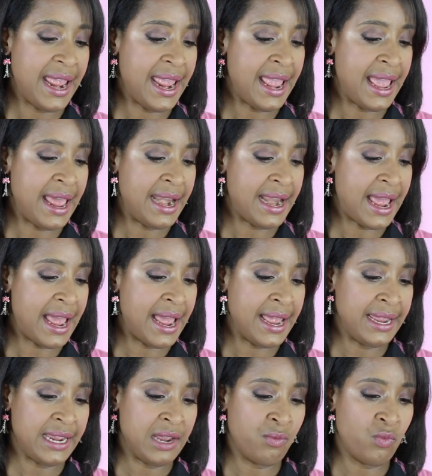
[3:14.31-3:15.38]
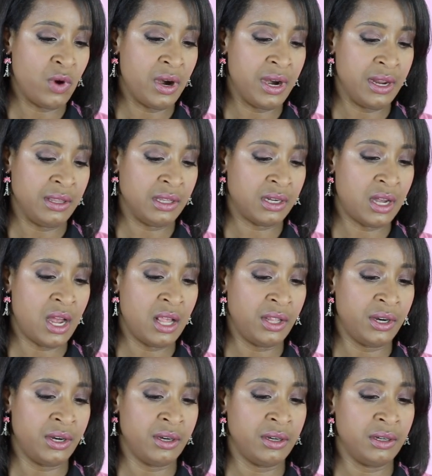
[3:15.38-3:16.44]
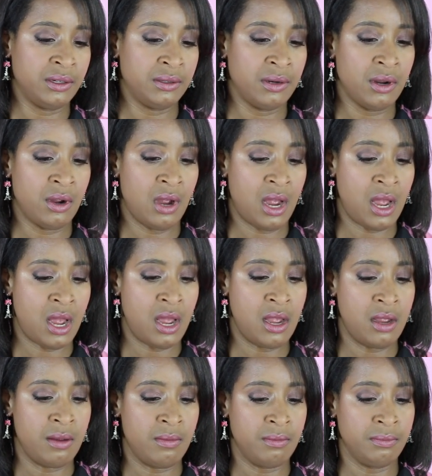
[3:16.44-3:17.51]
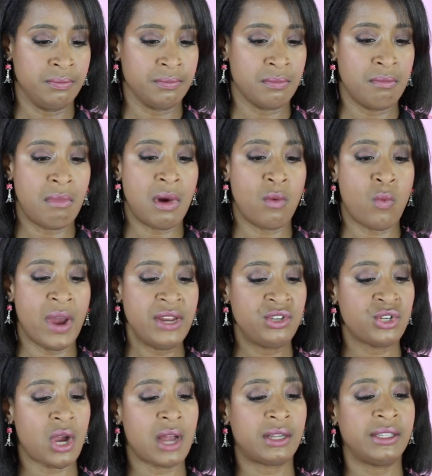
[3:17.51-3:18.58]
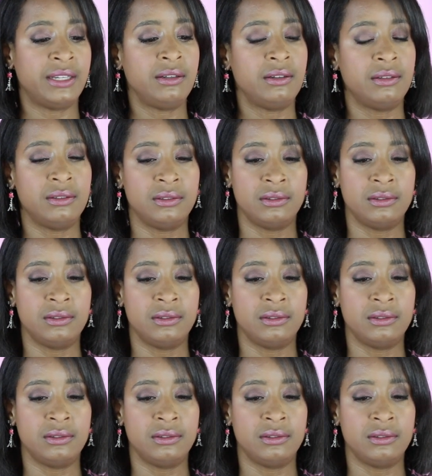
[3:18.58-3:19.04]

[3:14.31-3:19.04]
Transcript: And I am wearing the color um, White Chocolate,